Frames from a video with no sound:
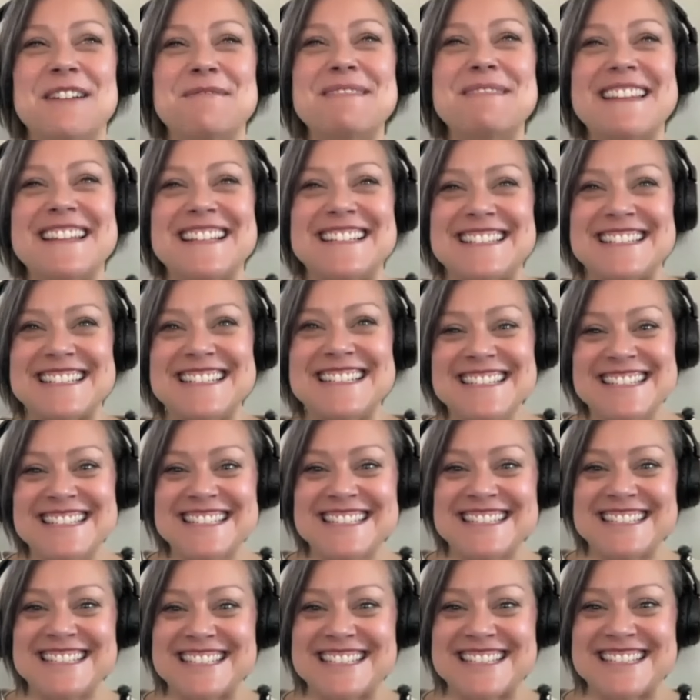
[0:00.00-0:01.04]
some of these
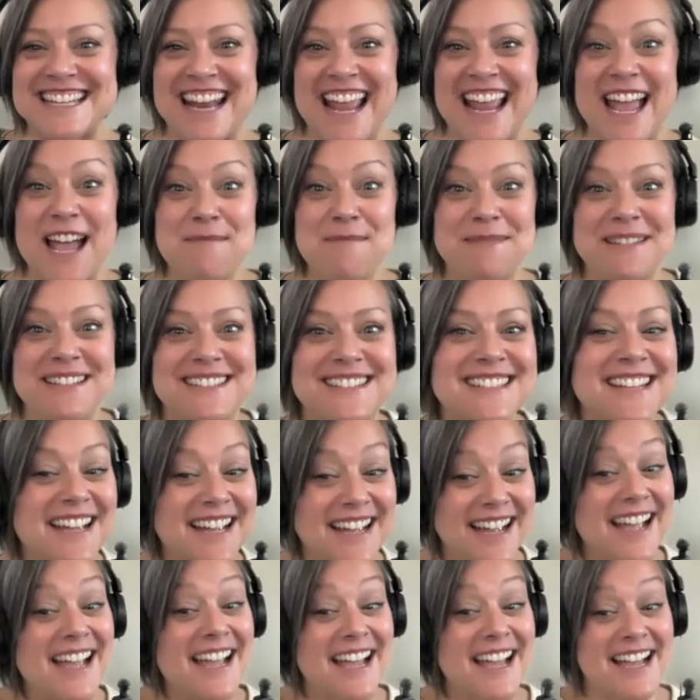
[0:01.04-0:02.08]
instances. It happens
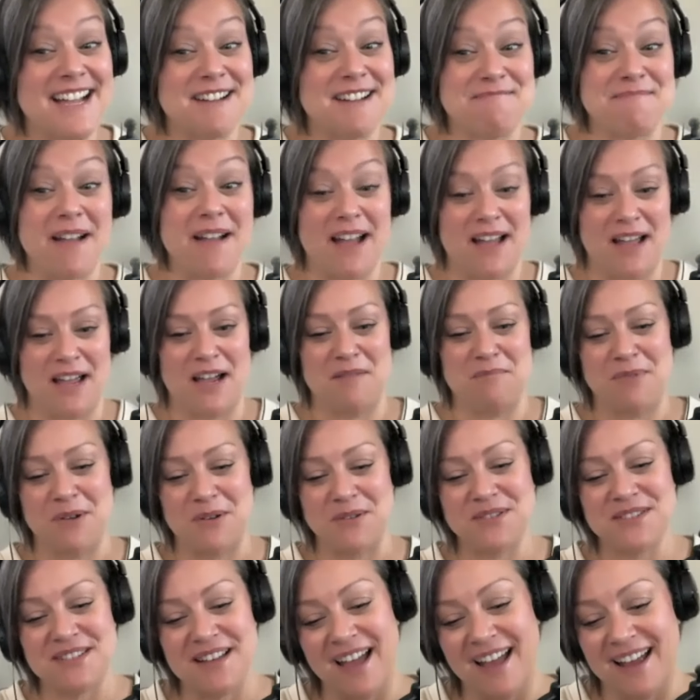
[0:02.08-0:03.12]
um, on, on,
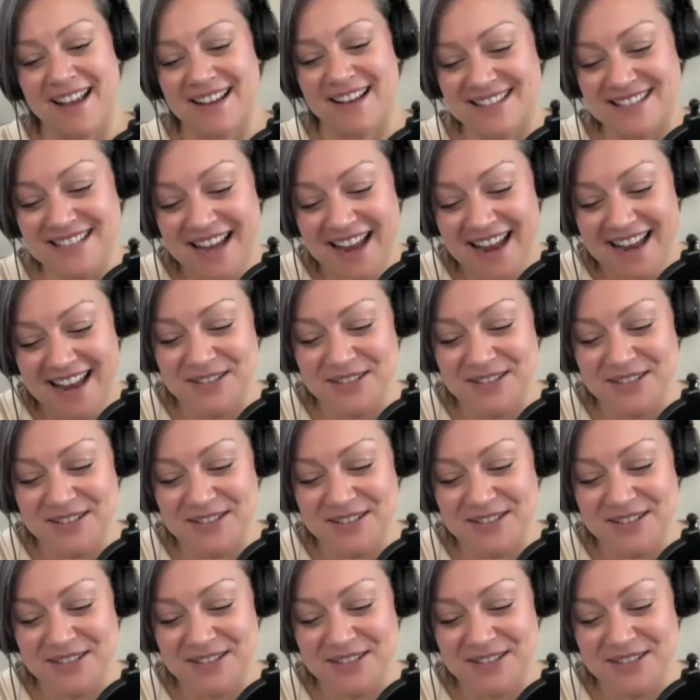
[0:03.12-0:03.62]
both sides.